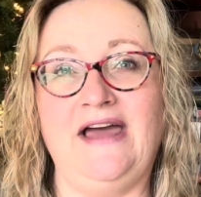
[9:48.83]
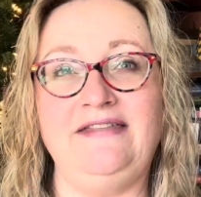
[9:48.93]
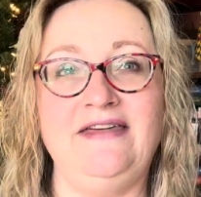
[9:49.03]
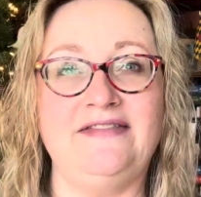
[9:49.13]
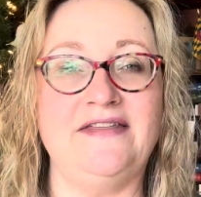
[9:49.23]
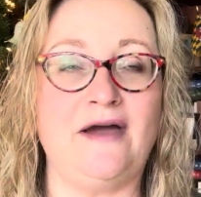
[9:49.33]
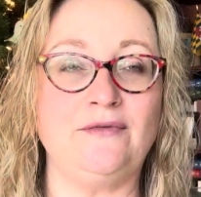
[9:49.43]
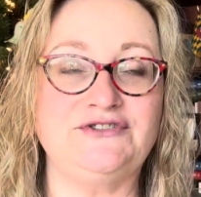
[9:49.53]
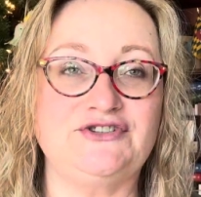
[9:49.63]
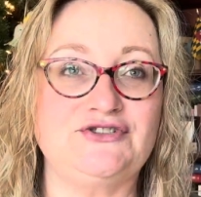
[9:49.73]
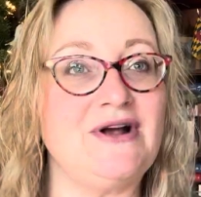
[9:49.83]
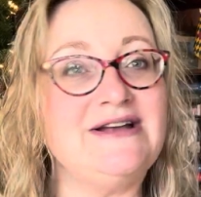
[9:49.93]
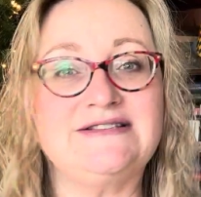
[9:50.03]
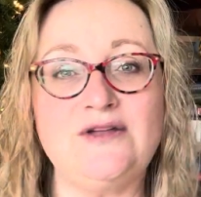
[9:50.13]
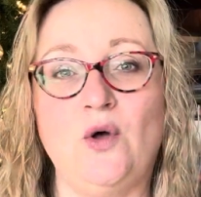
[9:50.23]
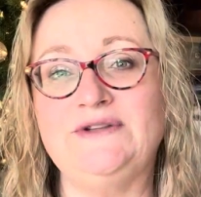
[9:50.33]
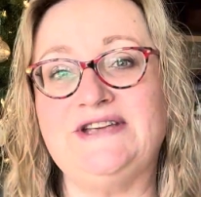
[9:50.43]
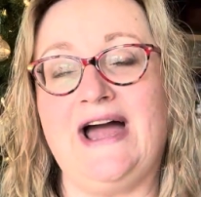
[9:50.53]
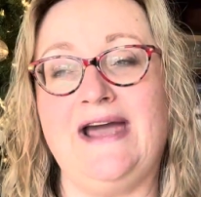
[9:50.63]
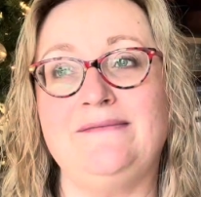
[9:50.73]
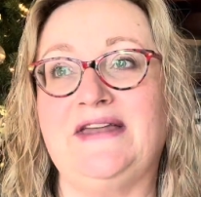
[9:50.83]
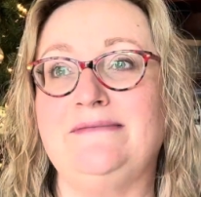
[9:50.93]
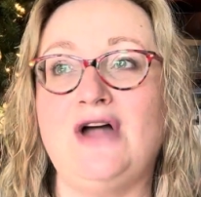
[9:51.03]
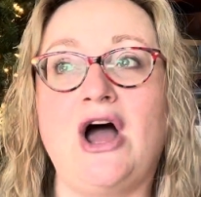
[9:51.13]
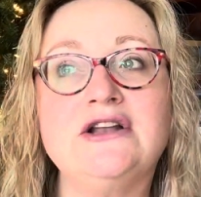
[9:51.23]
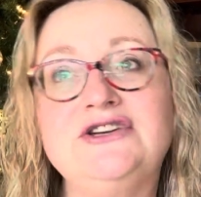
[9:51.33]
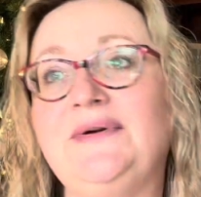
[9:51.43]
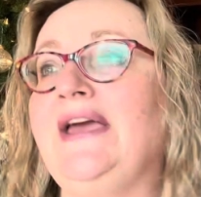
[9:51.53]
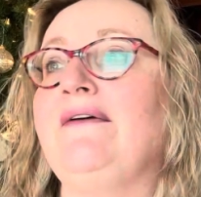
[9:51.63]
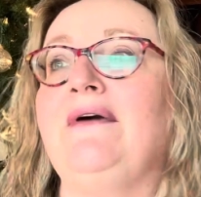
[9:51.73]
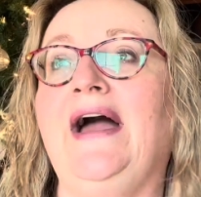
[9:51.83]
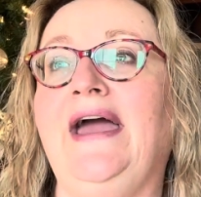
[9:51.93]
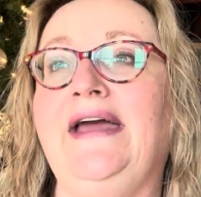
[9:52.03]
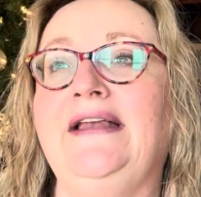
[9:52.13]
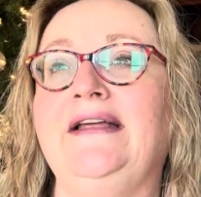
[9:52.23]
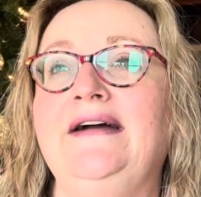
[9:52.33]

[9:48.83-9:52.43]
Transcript: I think that I will stress the whole time that I'm not doing it right.